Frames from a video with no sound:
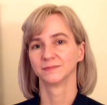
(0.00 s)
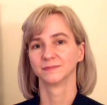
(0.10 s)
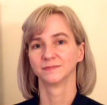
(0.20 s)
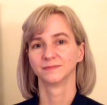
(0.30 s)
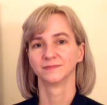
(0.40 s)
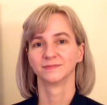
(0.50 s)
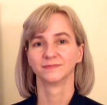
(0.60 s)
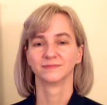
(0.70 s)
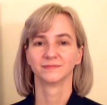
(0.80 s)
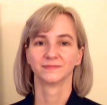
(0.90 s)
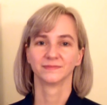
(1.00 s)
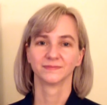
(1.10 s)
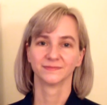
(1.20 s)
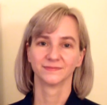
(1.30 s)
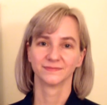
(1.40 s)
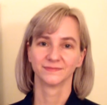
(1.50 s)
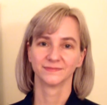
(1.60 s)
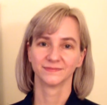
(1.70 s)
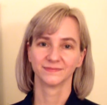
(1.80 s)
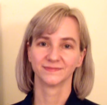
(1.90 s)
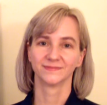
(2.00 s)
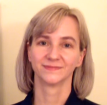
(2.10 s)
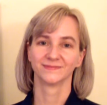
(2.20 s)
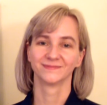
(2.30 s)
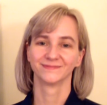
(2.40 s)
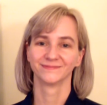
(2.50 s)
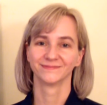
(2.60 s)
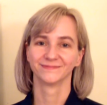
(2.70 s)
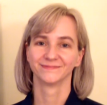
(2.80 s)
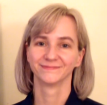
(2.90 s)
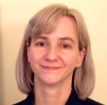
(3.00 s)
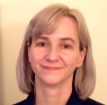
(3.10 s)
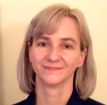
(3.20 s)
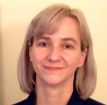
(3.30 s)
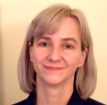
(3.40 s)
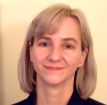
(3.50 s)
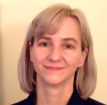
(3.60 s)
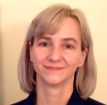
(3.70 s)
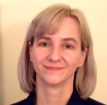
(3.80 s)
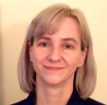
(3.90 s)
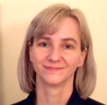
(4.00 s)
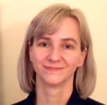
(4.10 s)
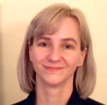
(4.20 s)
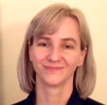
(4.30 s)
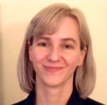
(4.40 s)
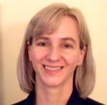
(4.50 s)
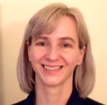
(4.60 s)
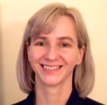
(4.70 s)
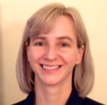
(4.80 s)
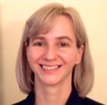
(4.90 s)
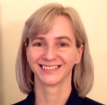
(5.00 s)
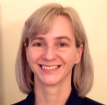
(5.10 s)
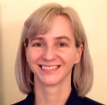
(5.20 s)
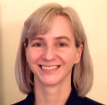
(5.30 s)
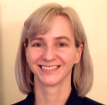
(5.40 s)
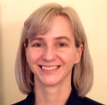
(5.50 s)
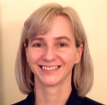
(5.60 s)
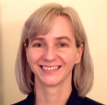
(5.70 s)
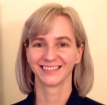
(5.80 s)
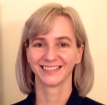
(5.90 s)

Nobody speaks.